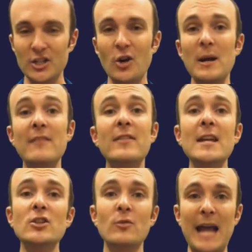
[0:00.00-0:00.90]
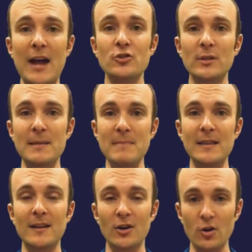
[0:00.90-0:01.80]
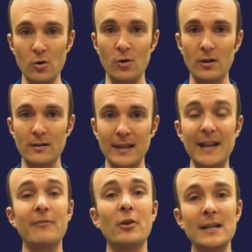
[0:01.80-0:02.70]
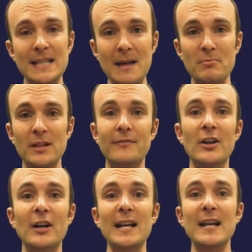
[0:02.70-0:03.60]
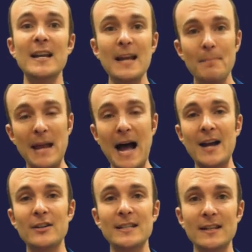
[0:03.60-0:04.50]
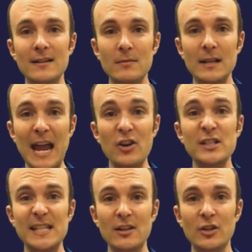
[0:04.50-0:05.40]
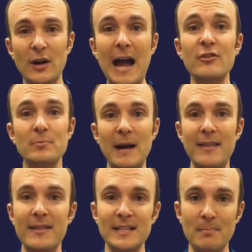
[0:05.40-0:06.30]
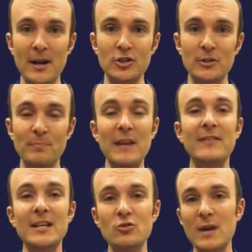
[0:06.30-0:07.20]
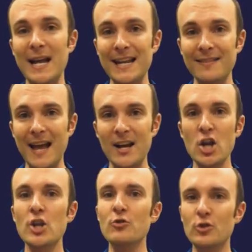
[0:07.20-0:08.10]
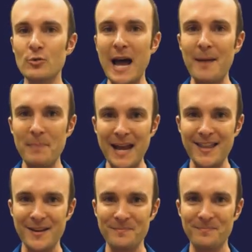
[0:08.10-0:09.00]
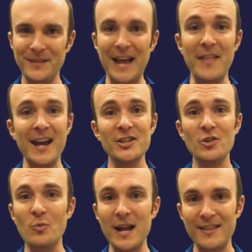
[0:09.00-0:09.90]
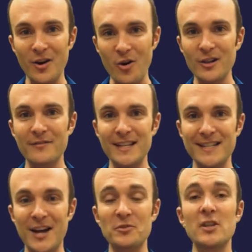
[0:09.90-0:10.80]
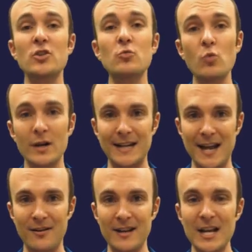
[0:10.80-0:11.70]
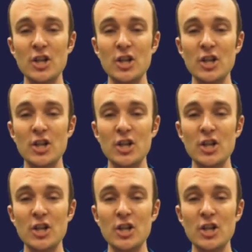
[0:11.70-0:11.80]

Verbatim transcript: So if they don't actually meet their goal, like for example, if they're going to be hired to air seal your house by this much, if they do not hit that, you do not pay them. And that is the way that all of these contractors work now.